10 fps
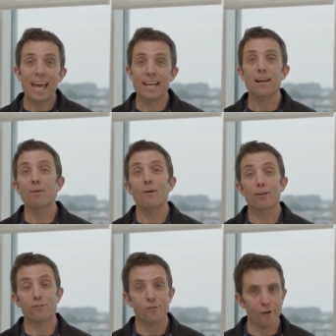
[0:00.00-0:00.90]

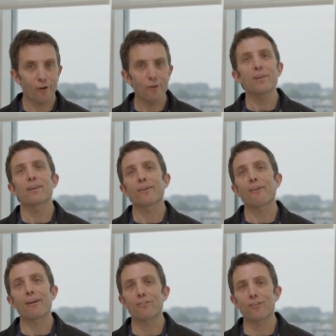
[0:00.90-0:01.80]
AWS through your own
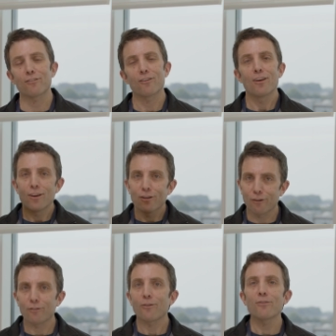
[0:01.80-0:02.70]
integrations,
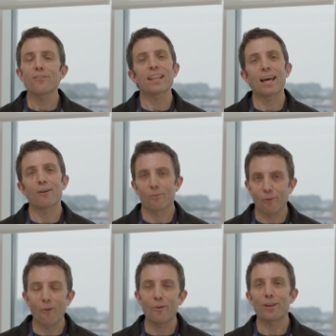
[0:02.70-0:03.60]
you're losing that
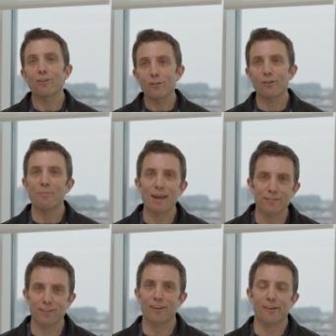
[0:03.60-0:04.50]
role and
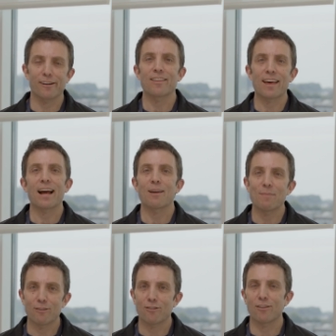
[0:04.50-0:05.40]
user-based security that I
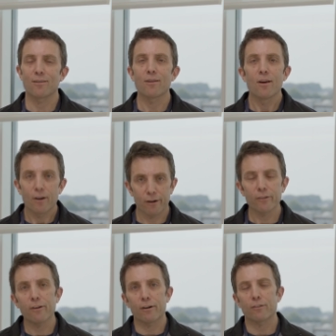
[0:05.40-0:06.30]
mentioned
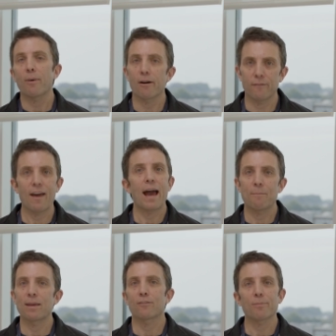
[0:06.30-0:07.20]
earlier as part of
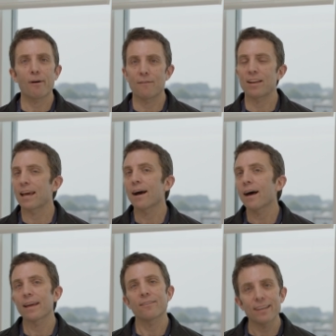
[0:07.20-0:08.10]
Appian's private
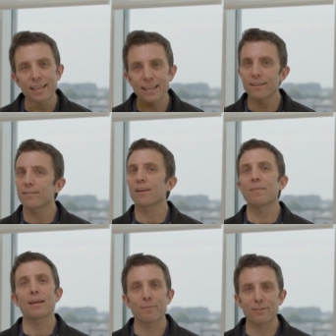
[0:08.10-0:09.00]
AI. It's easy to
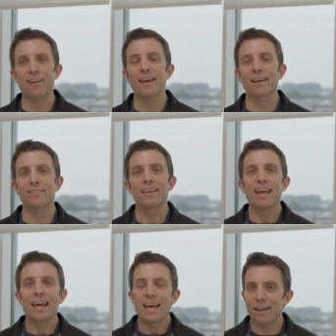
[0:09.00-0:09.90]
make mistakes.
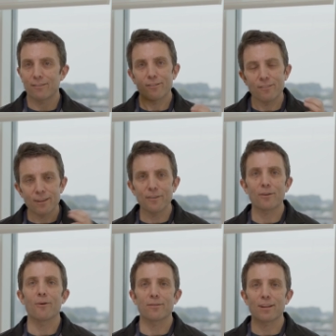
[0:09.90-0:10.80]
It's
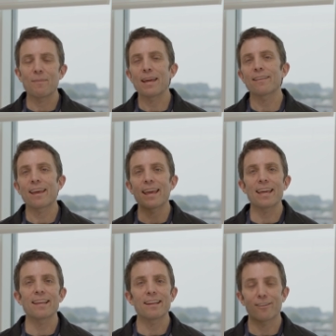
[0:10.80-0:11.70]
difficult to
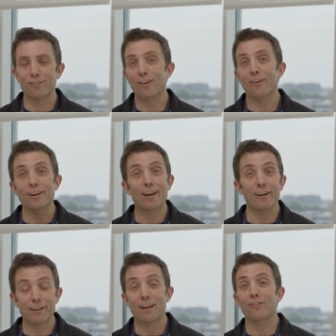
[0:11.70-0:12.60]
maintain the security
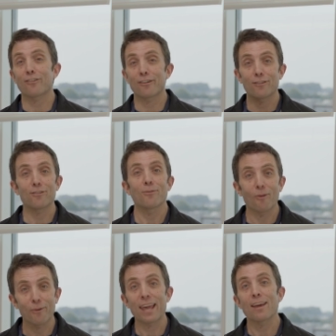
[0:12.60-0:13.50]
architecture in 2
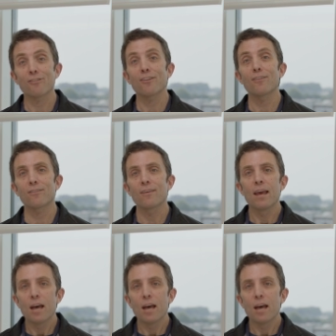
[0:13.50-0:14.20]
locations,